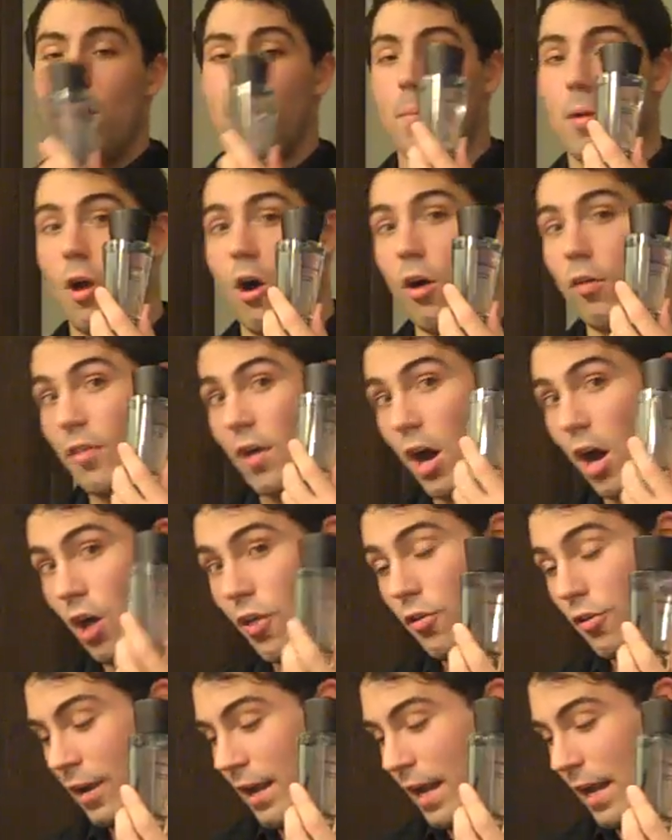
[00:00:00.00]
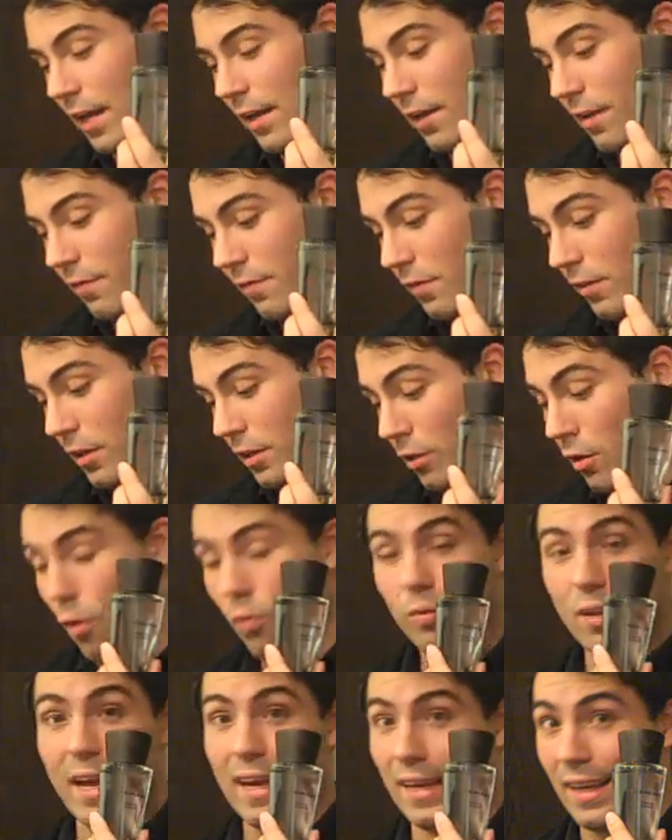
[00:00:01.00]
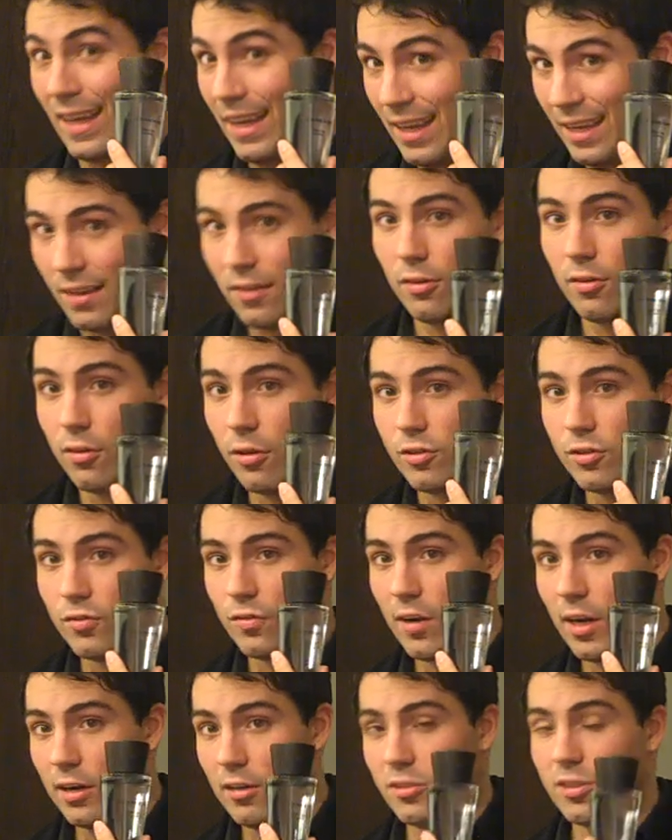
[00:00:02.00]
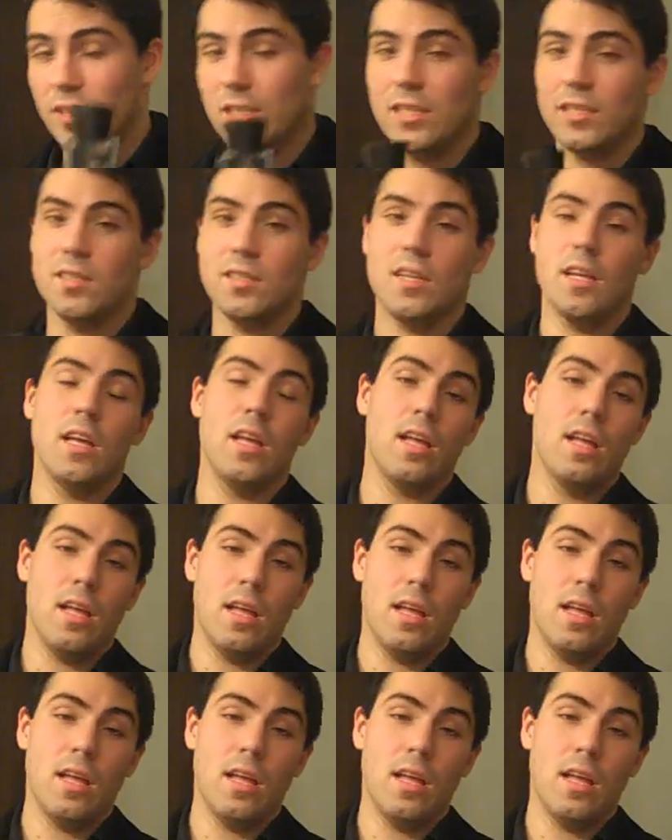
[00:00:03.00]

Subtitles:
But on the other hand, if you don't like either of those fragrances,